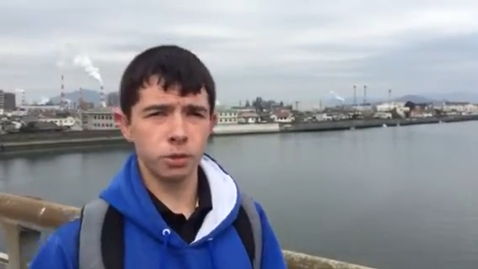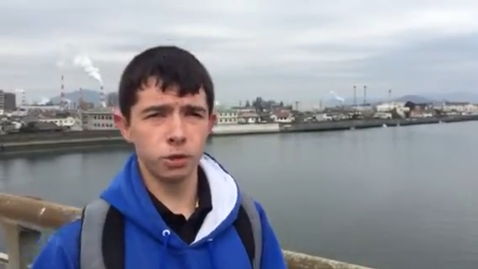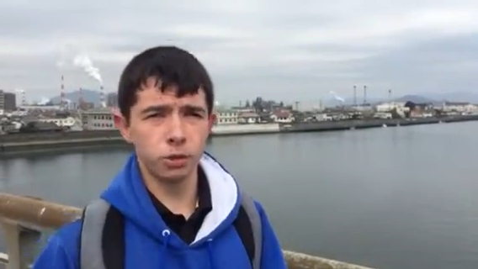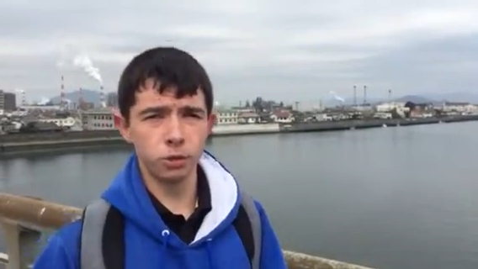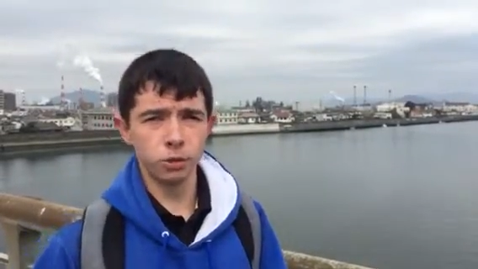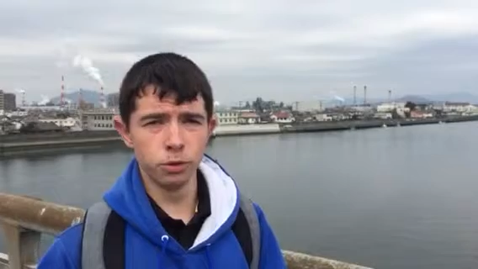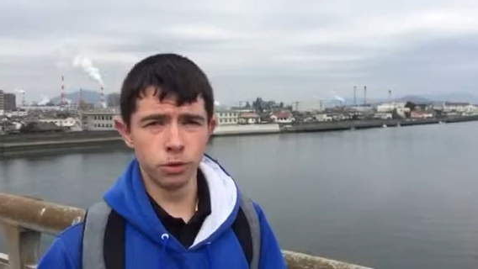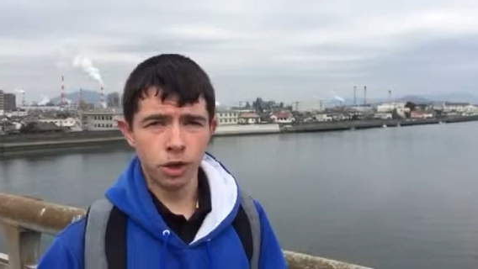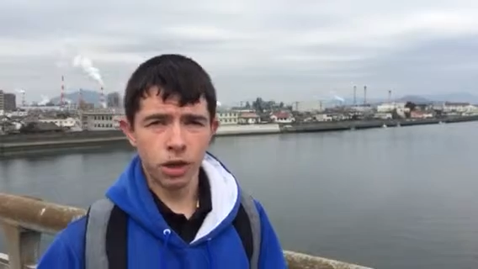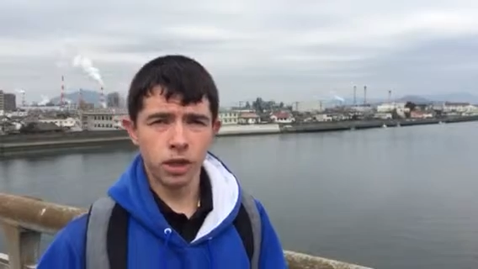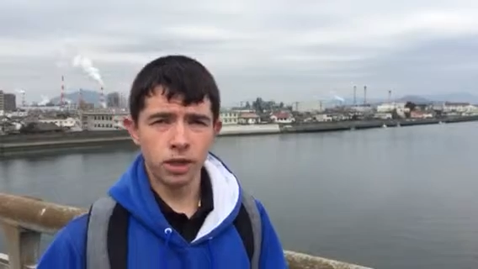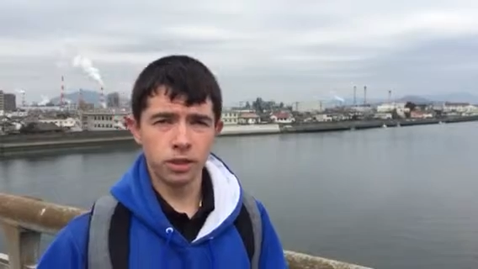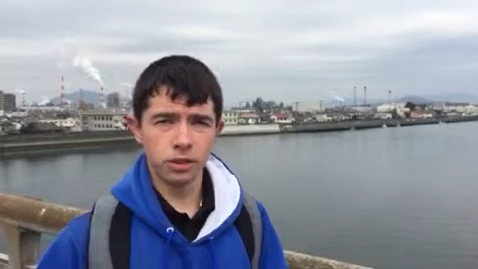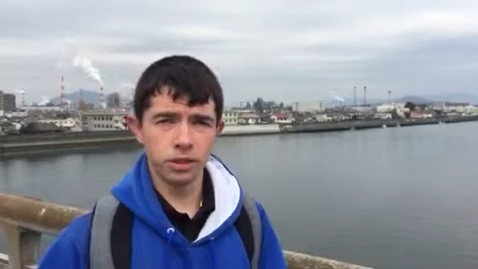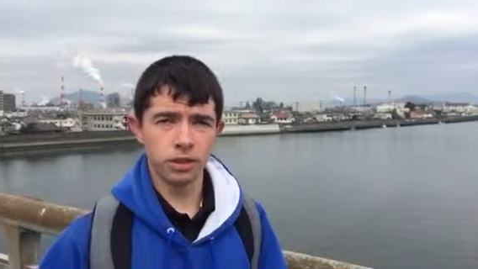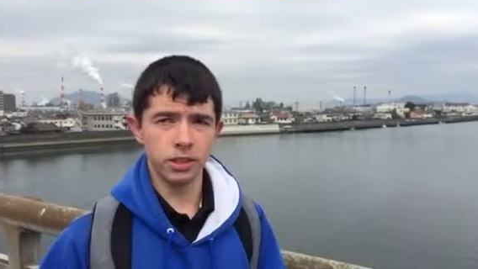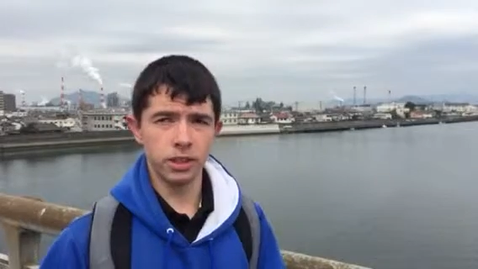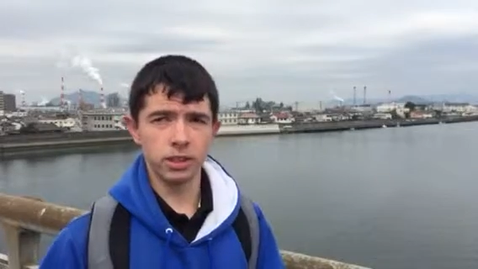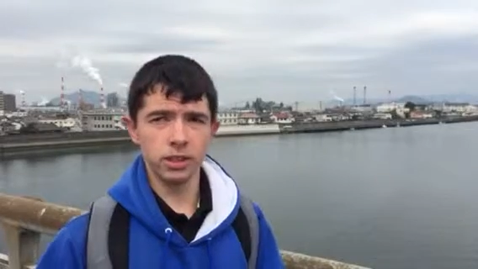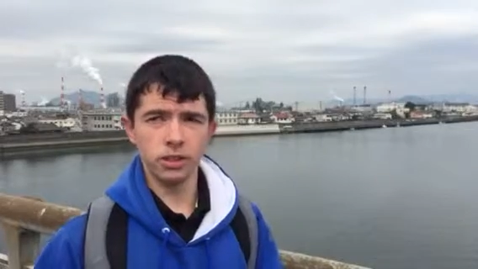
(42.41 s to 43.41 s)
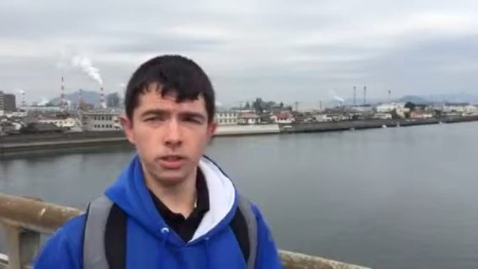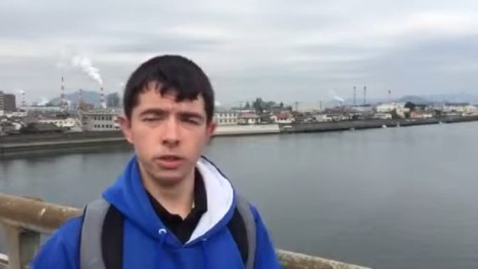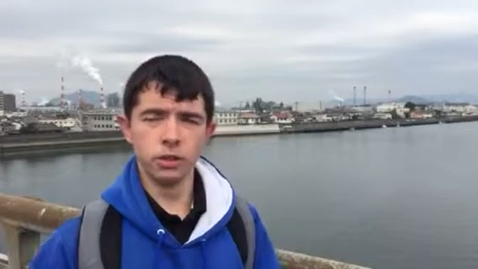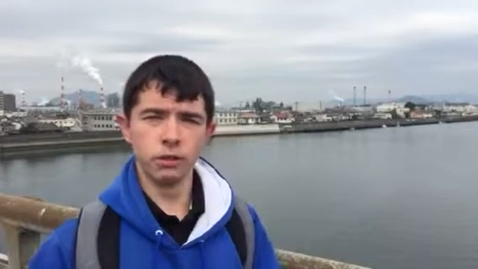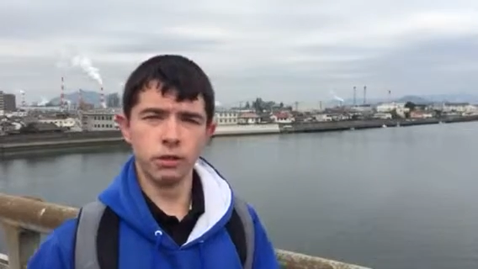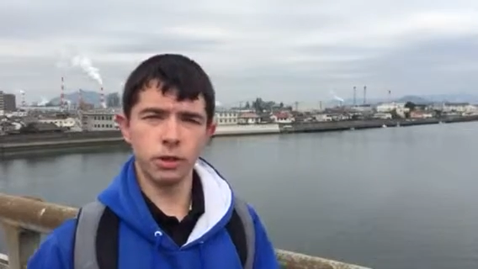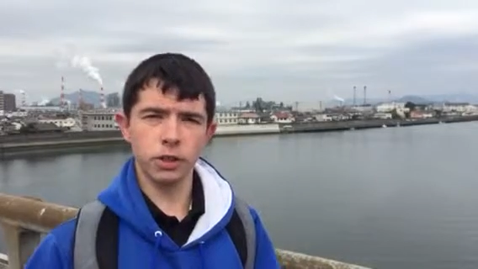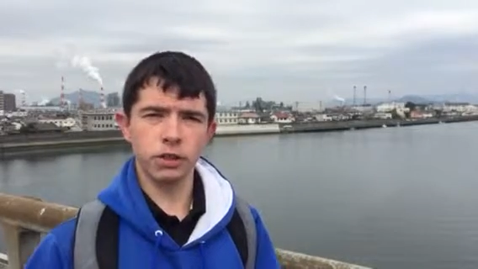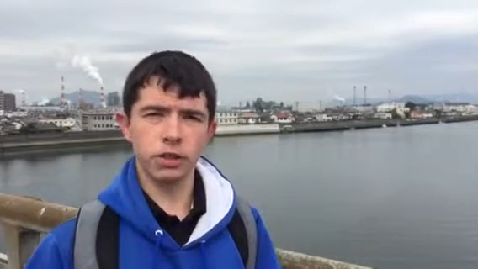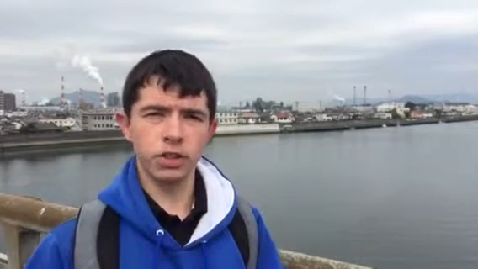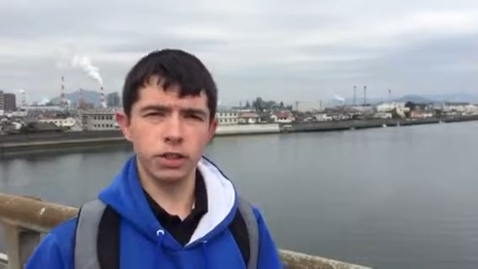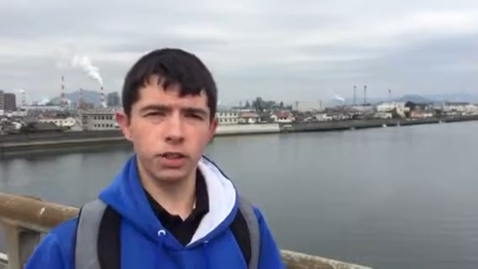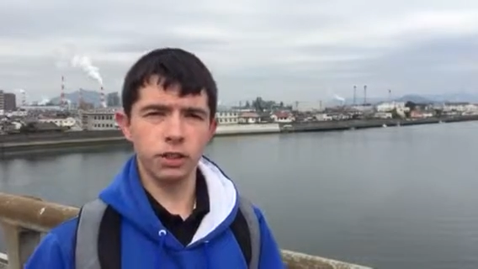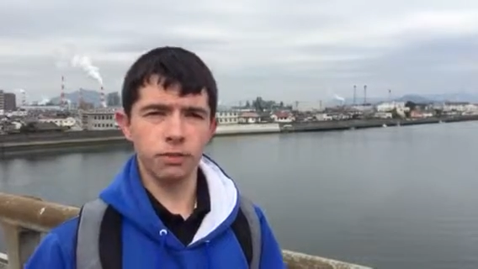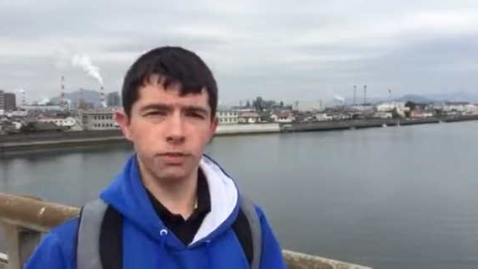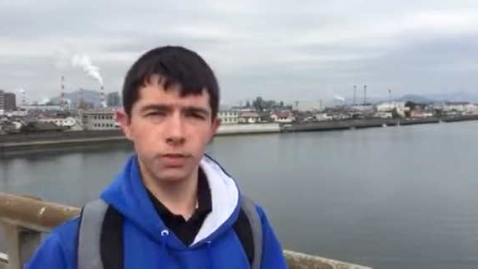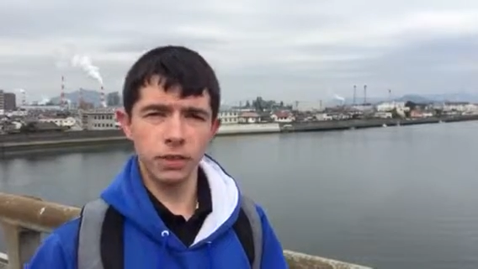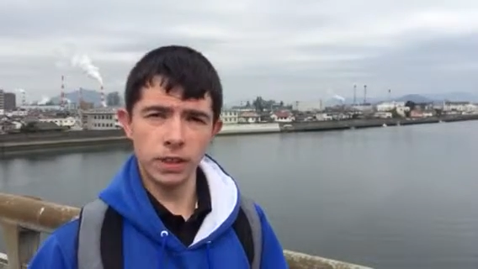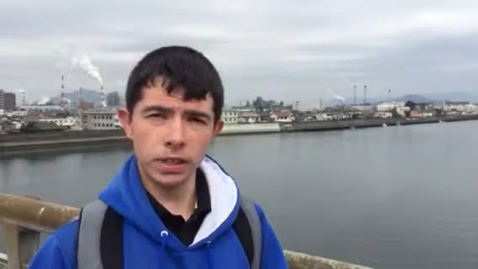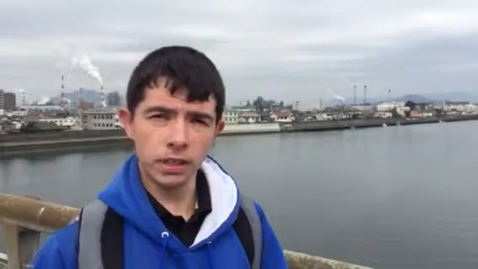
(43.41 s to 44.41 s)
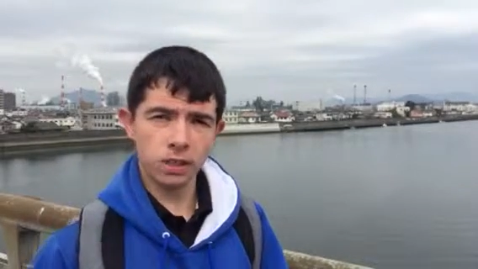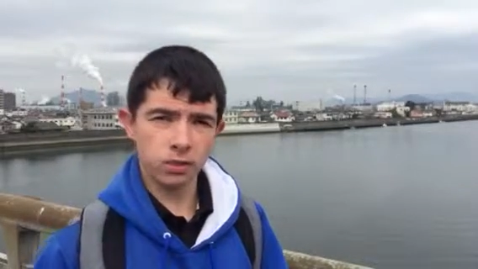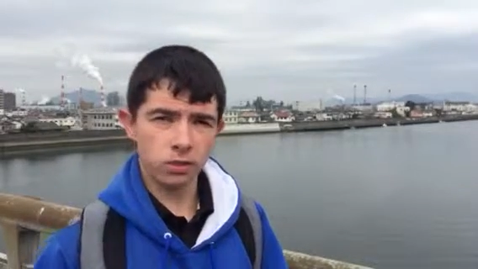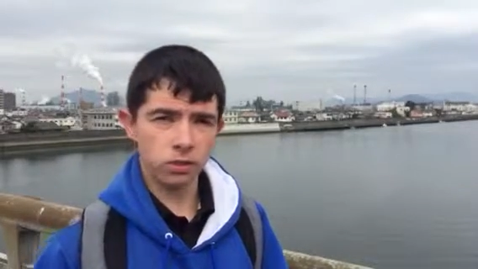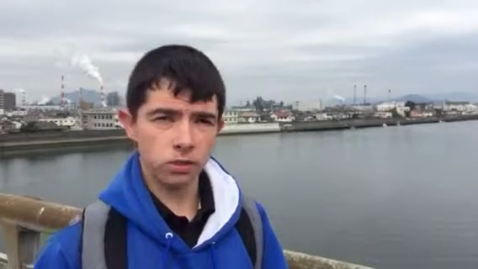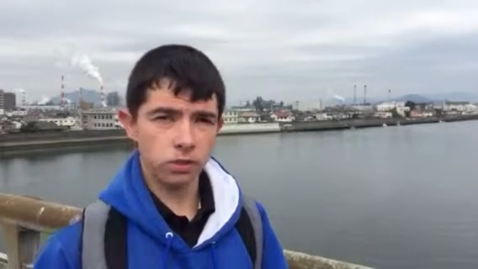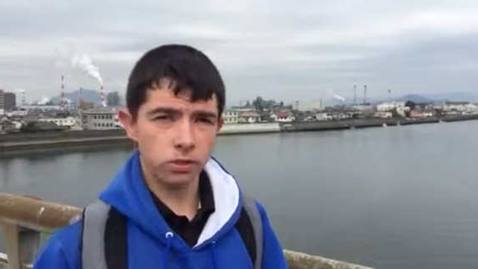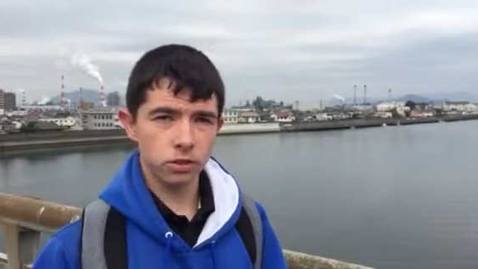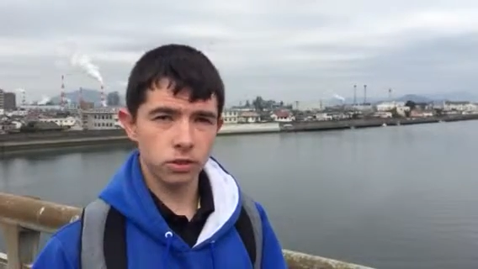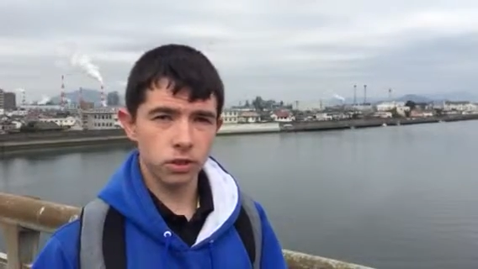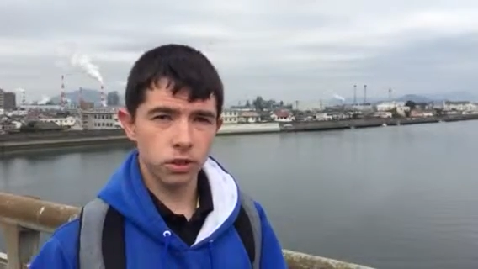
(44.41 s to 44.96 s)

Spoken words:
to the University of Phoenix,